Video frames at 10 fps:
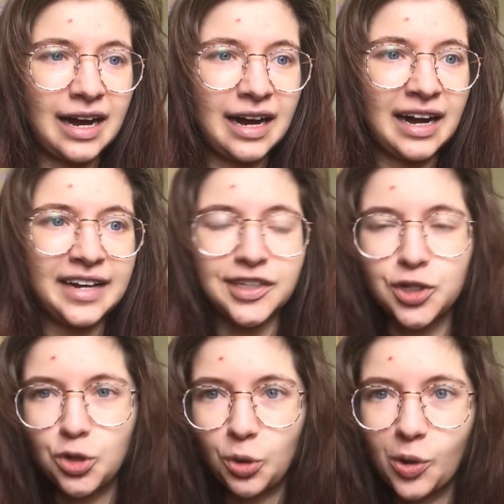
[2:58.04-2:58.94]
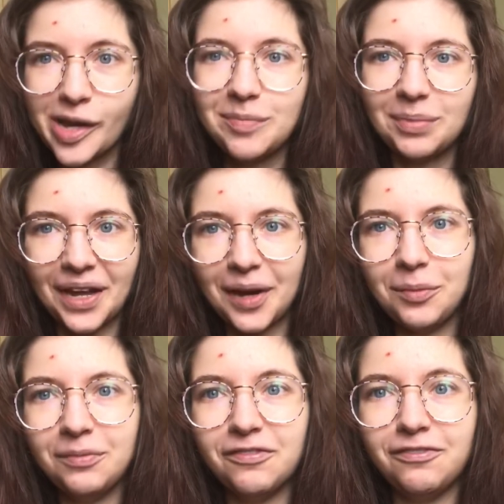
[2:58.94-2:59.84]
I enjoy
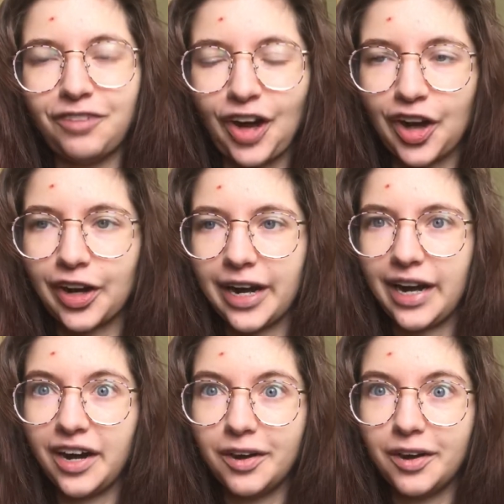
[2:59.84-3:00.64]
being very